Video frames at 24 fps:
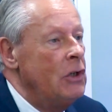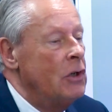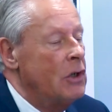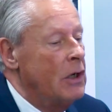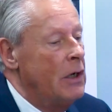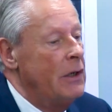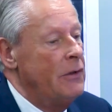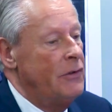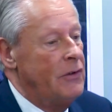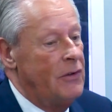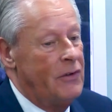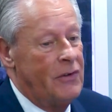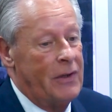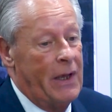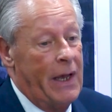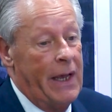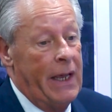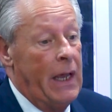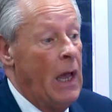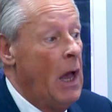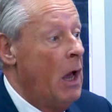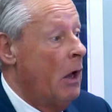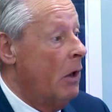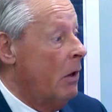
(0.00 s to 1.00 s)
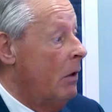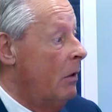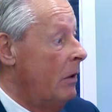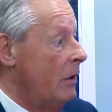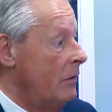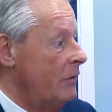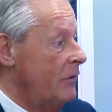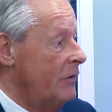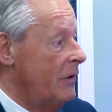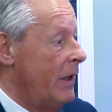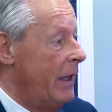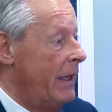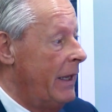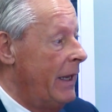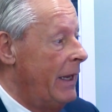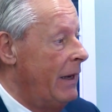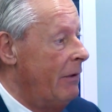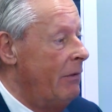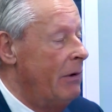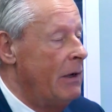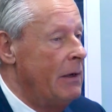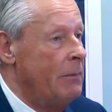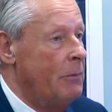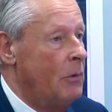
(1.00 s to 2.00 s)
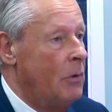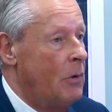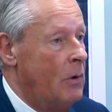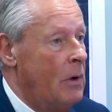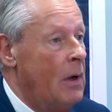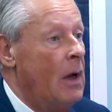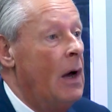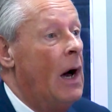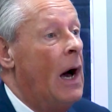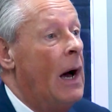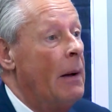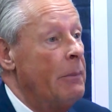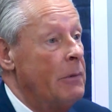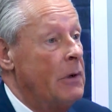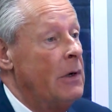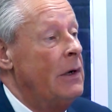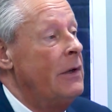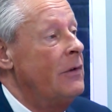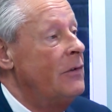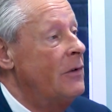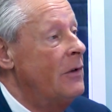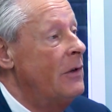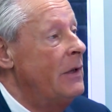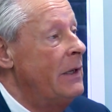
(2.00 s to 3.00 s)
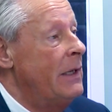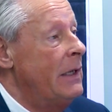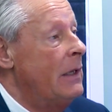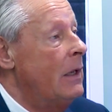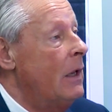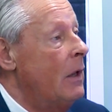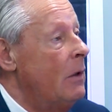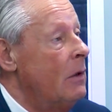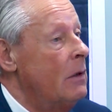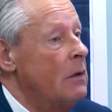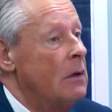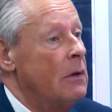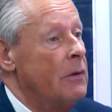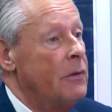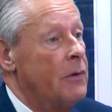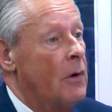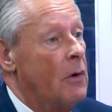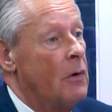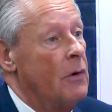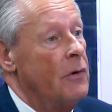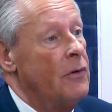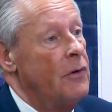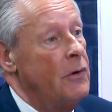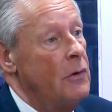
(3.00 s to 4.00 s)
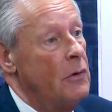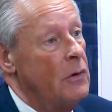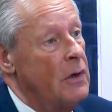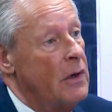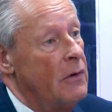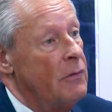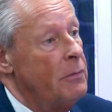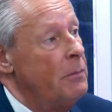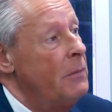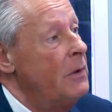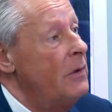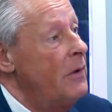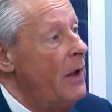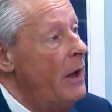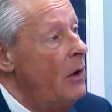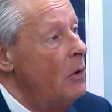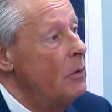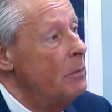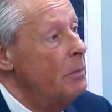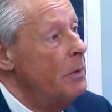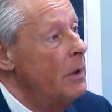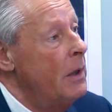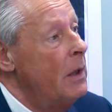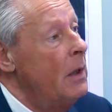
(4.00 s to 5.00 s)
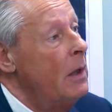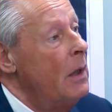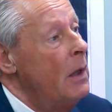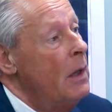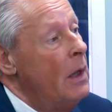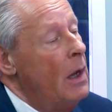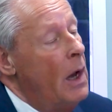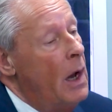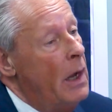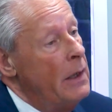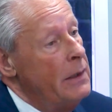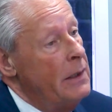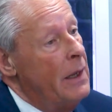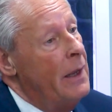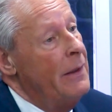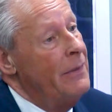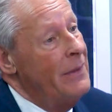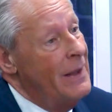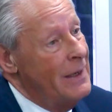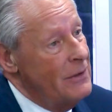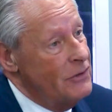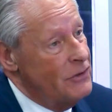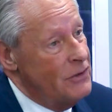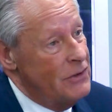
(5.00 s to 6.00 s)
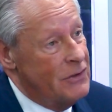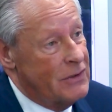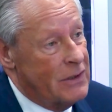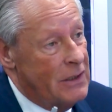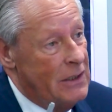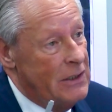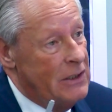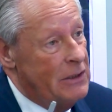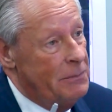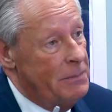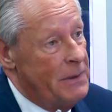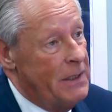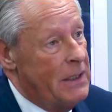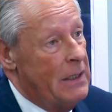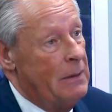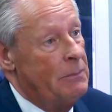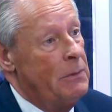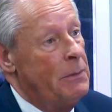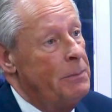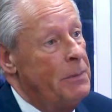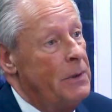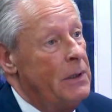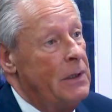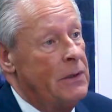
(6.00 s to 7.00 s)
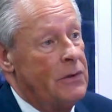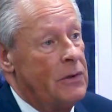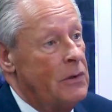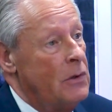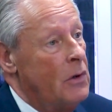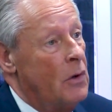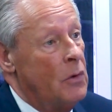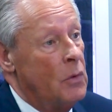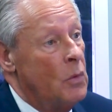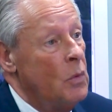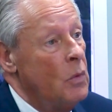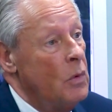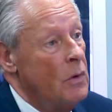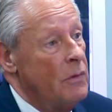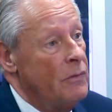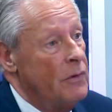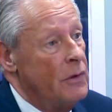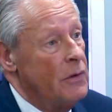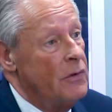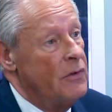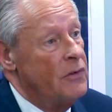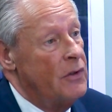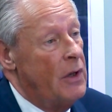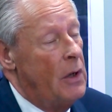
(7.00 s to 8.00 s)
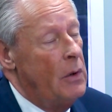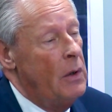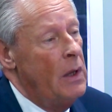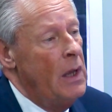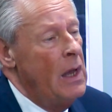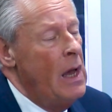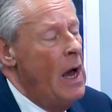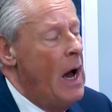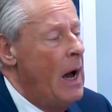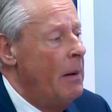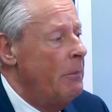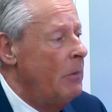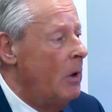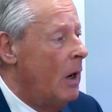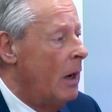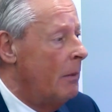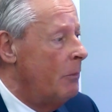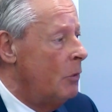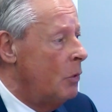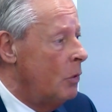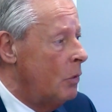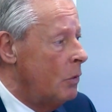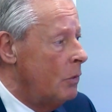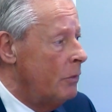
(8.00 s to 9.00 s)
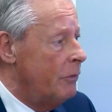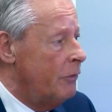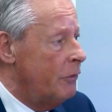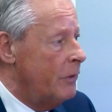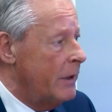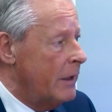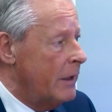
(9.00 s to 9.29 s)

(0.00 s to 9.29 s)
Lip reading: You're going to say, can't stay here anymore, I'm going to need local authority or government help. And that's just going to become a burden on all of us. So I'm all for